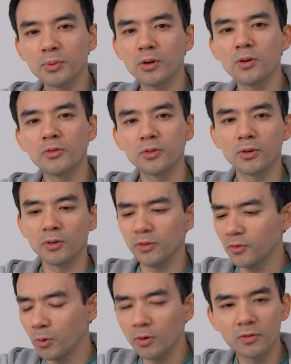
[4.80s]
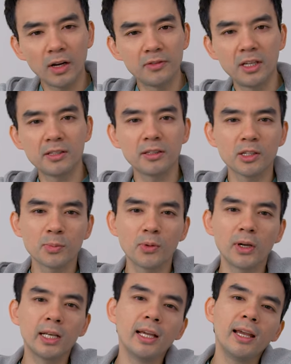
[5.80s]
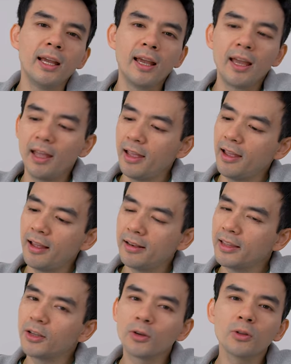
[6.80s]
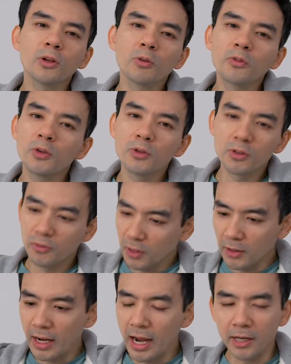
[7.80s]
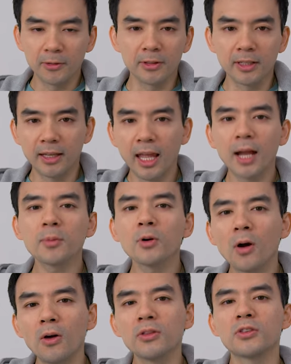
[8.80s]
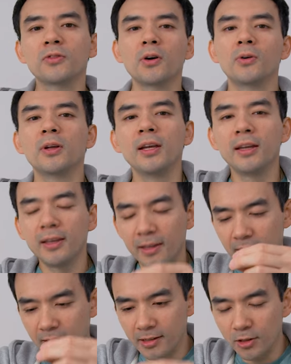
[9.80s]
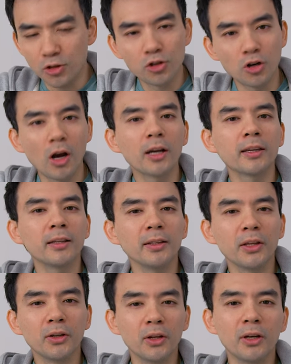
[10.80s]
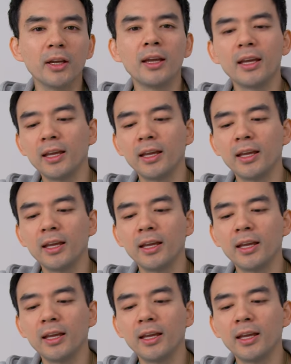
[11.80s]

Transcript: Pro for four or five days at this point, and the early reviews are very accurate. The camera on this phone is shockingly good.